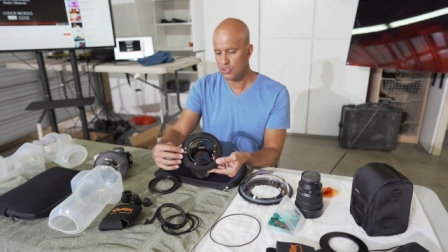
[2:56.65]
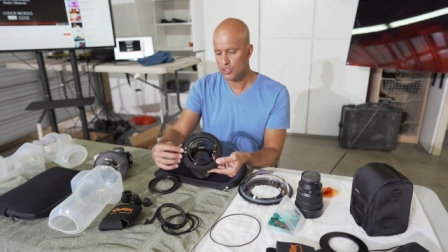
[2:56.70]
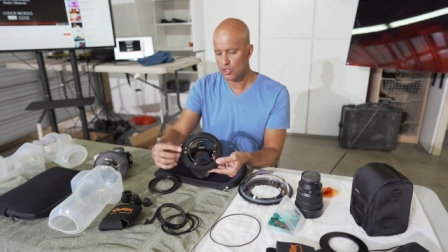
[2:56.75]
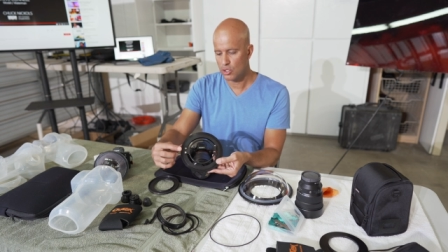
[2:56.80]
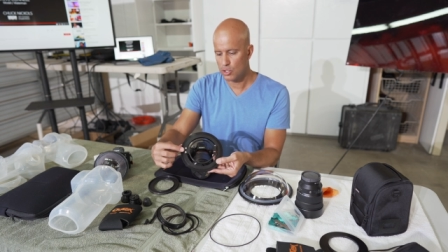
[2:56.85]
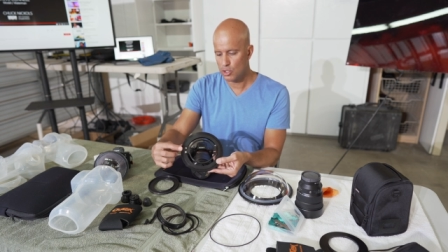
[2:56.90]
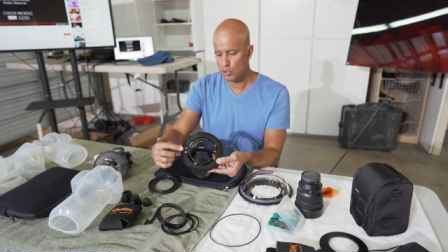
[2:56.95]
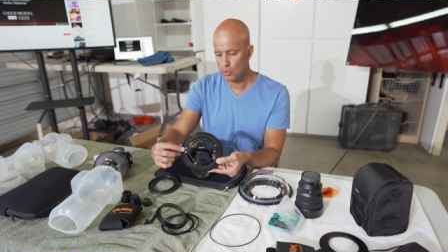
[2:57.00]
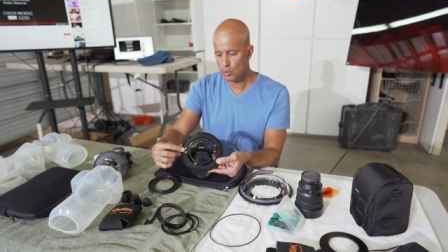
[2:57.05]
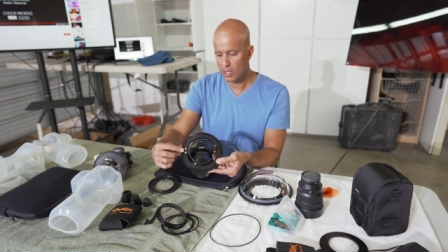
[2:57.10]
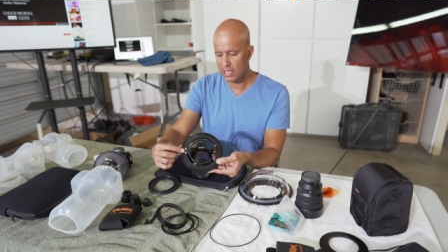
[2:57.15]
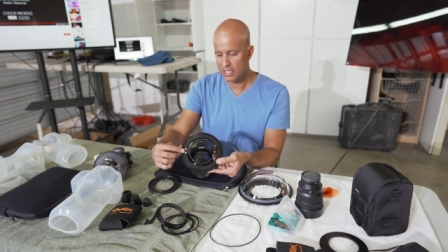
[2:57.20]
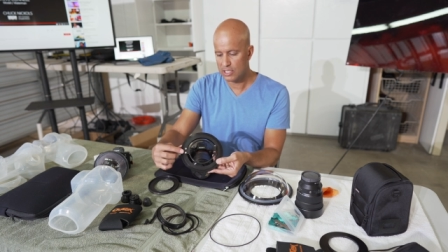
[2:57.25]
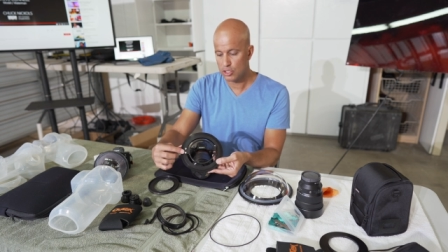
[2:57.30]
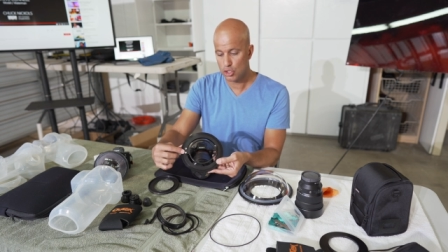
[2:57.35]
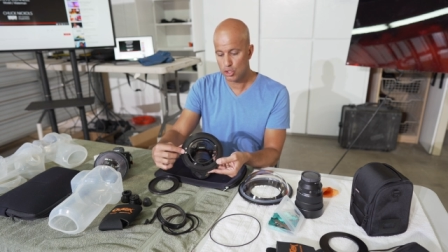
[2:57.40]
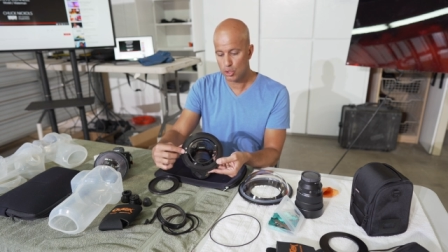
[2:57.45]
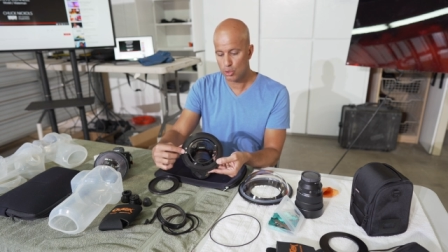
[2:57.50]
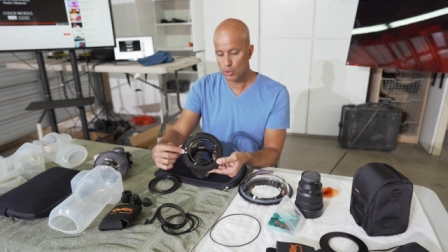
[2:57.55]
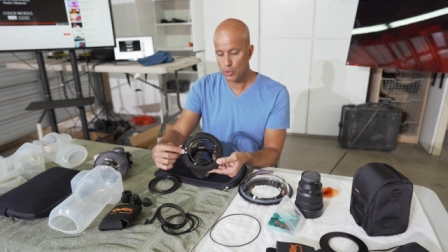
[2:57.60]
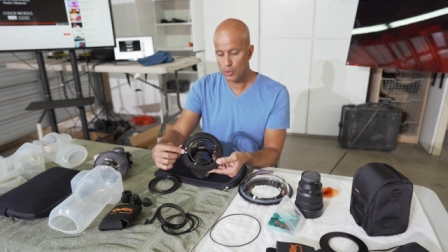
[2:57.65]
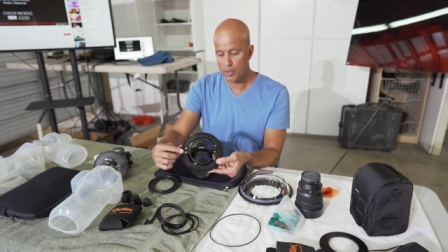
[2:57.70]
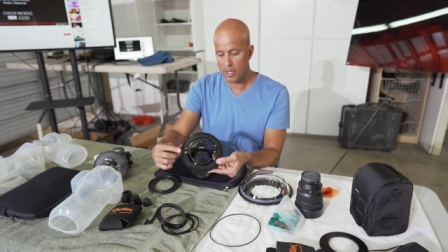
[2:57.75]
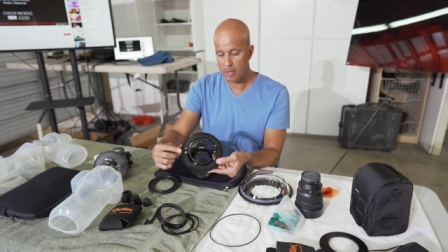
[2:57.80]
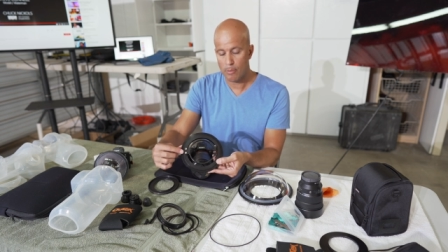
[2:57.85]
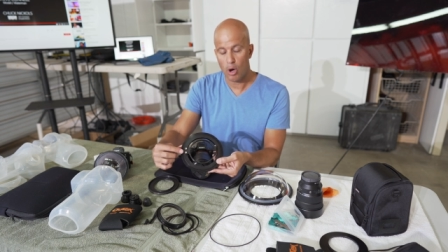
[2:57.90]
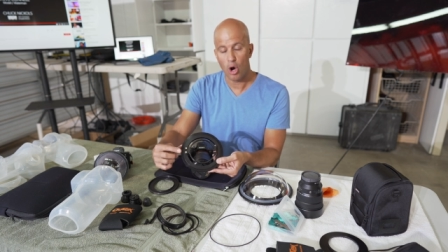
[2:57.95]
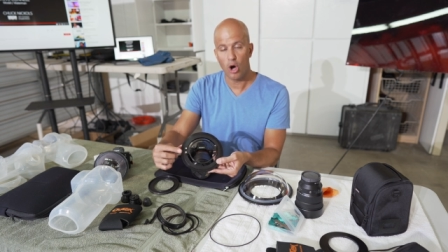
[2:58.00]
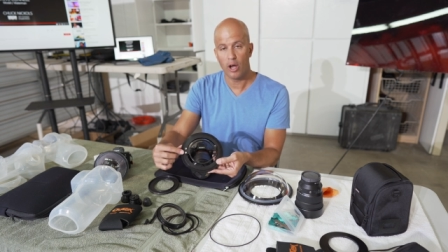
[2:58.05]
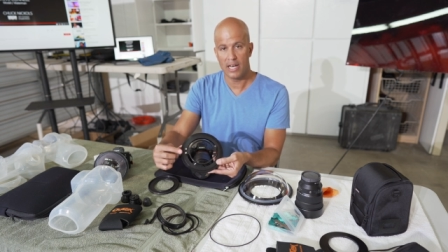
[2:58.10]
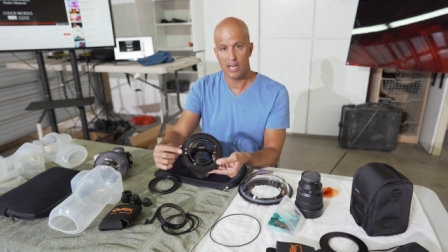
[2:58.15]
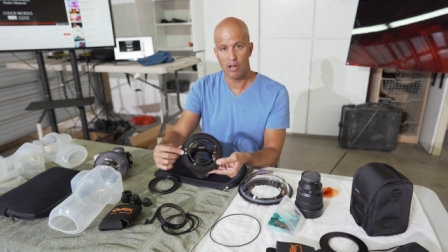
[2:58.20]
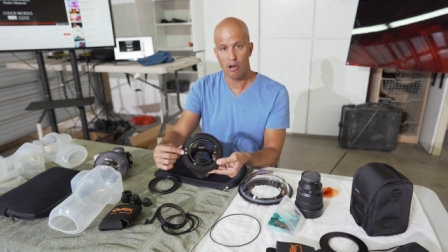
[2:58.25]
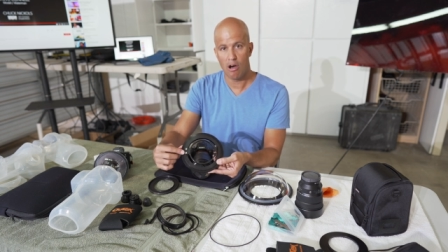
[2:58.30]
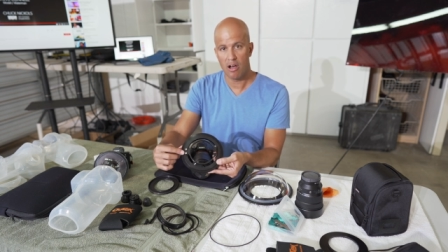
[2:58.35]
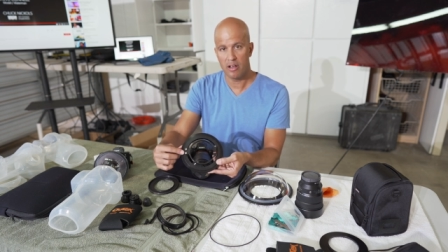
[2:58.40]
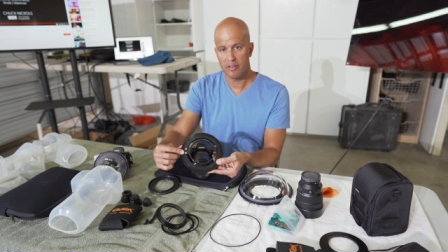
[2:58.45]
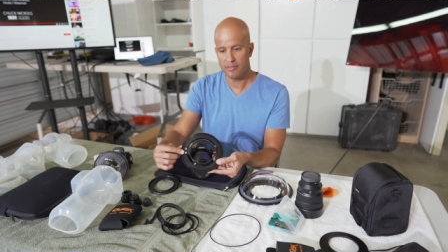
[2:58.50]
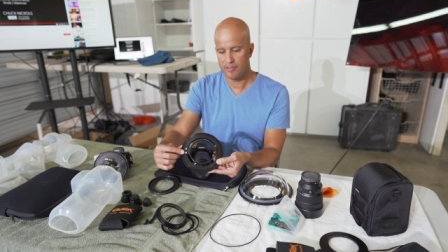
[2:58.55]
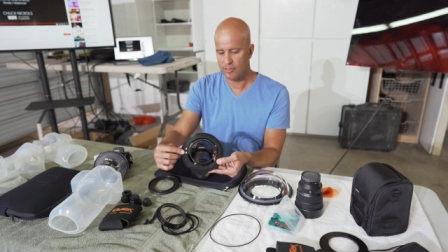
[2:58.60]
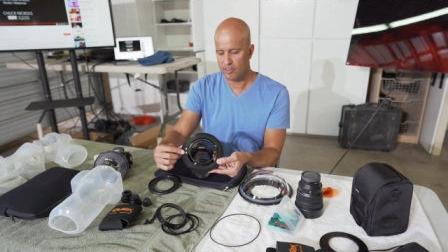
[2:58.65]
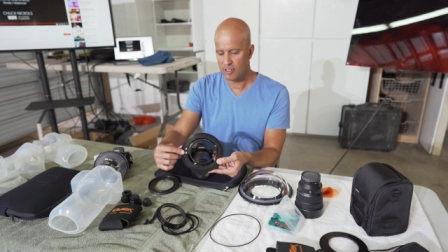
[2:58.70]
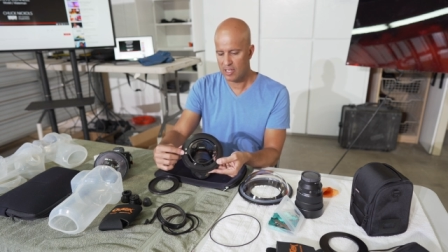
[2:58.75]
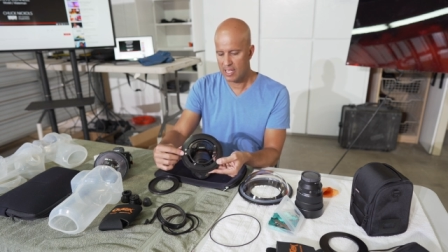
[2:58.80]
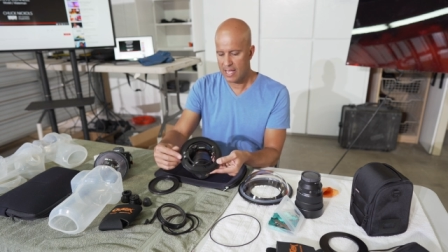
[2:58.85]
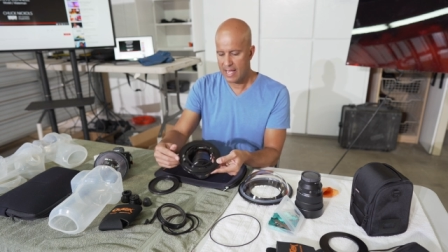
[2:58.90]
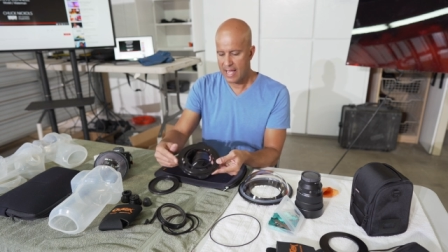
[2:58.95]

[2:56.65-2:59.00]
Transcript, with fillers: so you unscrew them on and off.